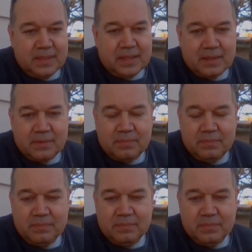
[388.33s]
you know,
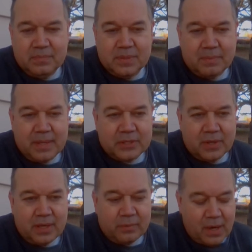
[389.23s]
somebody
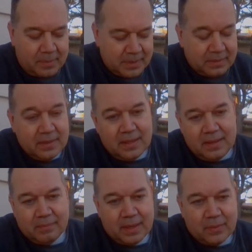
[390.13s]
trying to rob you,
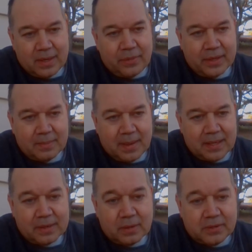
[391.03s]
might want to think
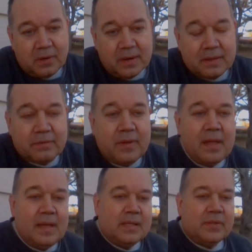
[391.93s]
about an alternative.
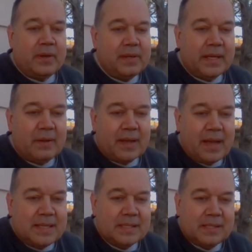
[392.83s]
So there you go,
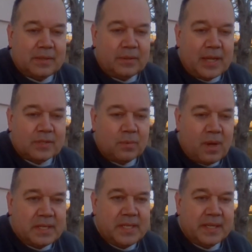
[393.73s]
guys. Thanks for
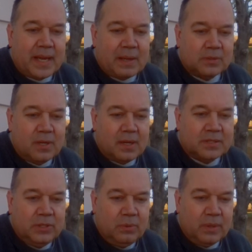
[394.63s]
watching, and I will
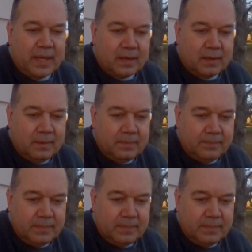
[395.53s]
talk to you later.